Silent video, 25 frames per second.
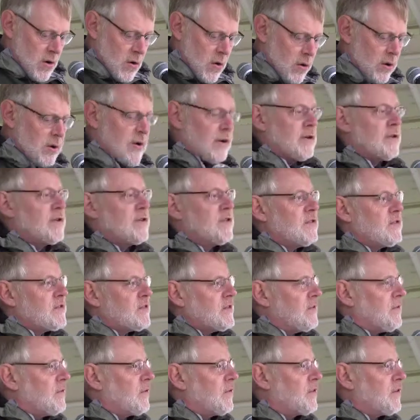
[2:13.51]
or to
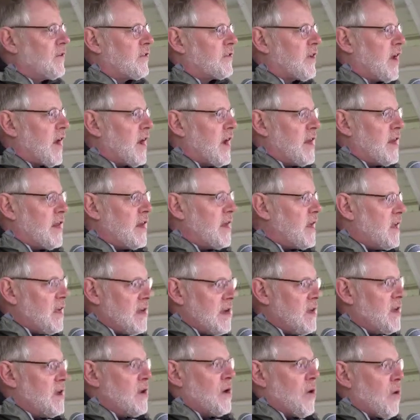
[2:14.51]
civil
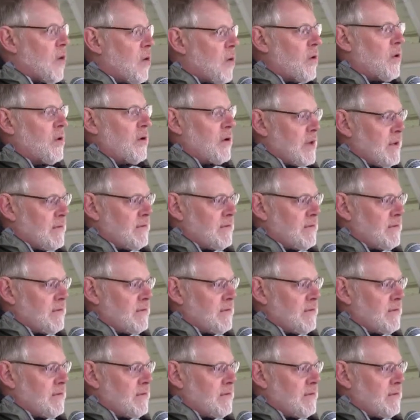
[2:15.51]
society, or